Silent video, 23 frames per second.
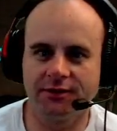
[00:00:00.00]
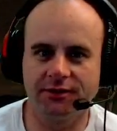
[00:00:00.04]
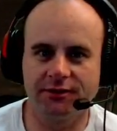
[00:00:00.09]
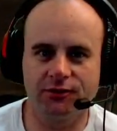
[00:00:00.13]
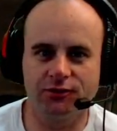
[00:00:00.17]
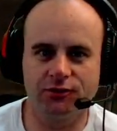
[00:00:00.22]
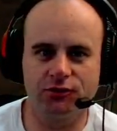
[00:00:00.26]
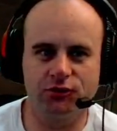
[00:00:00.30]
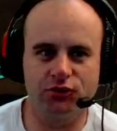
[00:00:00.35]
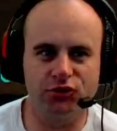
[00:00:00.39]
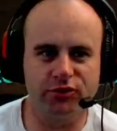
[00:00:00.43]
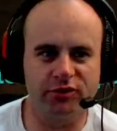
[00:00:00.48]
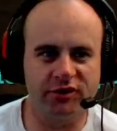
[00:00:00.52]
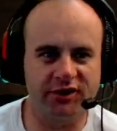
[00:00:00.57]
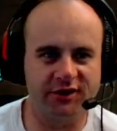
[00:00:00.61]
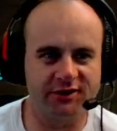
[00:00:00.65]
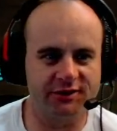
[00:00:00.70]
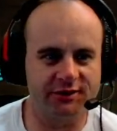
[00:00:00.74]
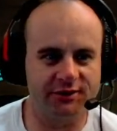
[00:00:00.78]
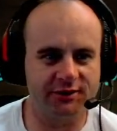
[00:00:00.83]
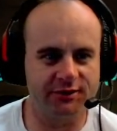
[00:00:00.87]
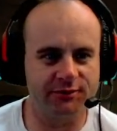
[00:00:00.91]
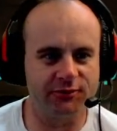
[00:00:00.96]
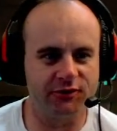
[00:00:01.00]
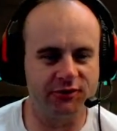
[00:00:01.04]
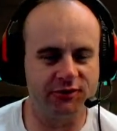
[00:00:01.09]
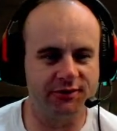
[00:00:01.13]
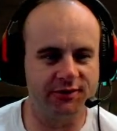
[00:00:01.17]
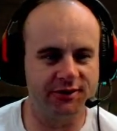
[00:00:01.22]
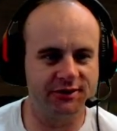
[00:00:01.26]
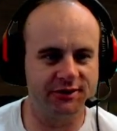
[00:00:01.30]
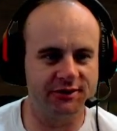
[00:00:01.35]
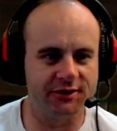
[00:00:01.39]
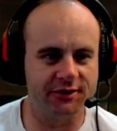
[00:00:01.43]
Ooh, about a T-bone.
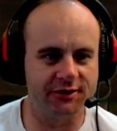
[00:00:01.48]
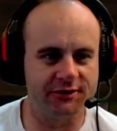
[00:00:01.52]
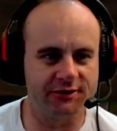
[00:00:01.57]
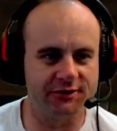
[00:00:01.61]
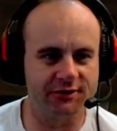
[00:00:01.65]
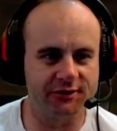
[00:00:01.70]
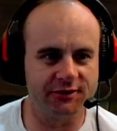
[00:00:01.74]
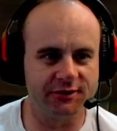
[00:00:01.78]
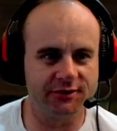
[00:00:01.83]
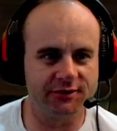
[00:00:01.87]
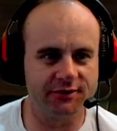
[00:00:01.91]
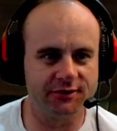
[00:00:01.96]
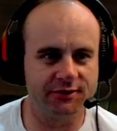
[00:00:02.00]
That sounds good.